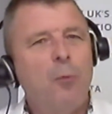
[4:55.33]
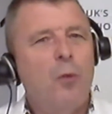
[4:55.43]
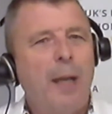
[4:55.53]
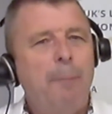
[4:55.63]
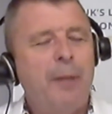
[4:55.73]
more
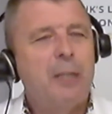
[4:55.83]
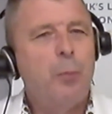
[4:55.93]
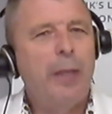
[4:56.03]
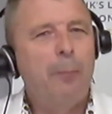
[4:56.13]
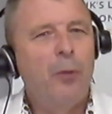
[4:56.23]
companies
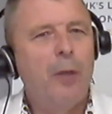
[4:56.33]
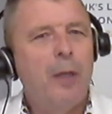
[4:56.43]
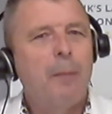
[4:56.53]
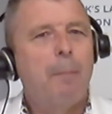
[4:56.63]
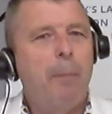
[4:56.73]
winning
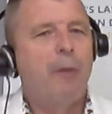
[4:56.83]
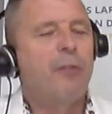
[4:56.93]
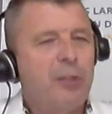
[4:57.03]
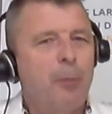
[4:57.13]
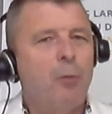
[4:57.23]
work, but of
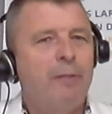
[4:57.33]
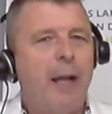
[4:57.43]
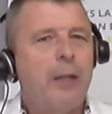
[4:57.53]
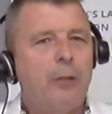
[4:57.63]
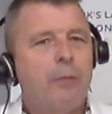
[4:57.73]
a smaller
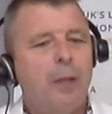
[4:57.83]
value.